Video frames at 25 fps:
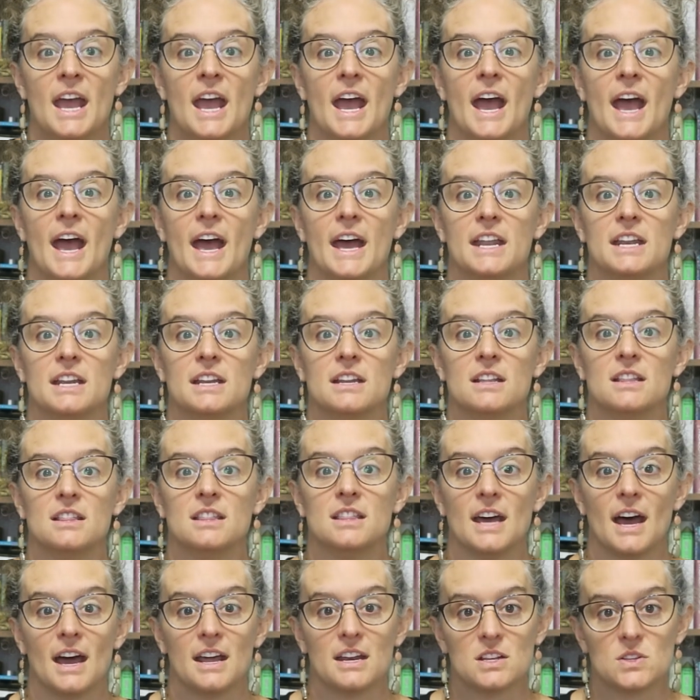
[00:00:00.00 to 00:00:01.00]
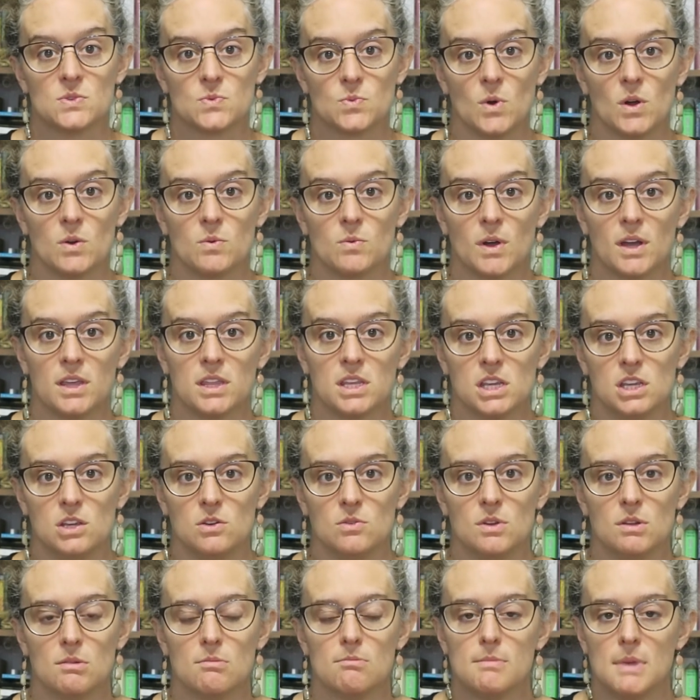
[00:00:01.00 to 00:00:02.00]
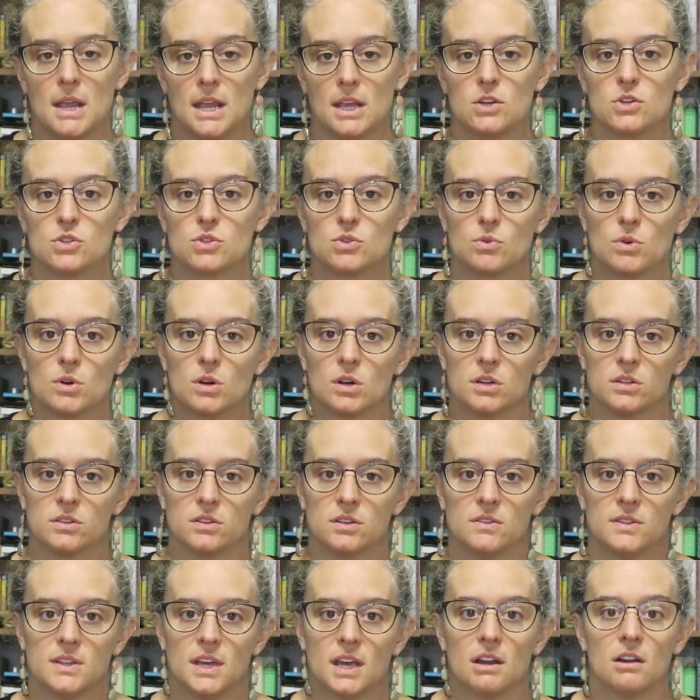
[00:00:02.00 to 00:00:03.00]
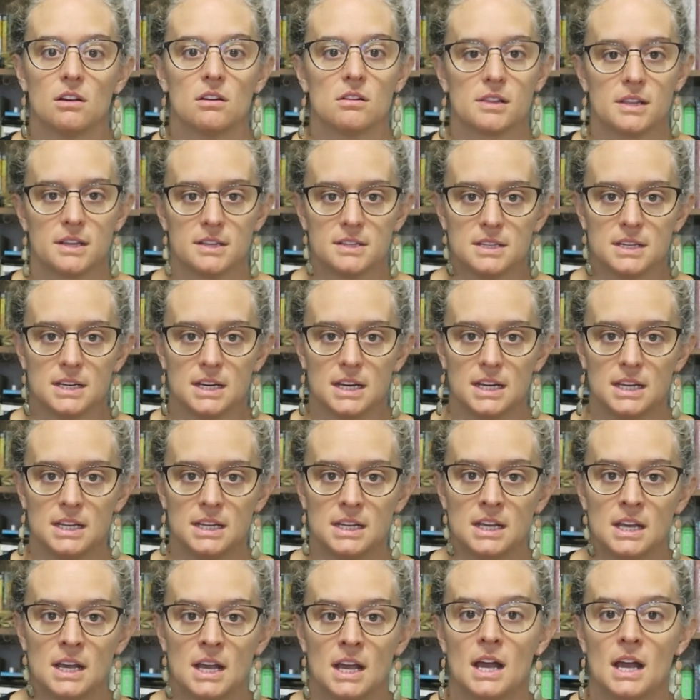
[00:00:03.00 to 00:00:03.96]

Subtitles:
And that is one way that you can make sure that they are listening.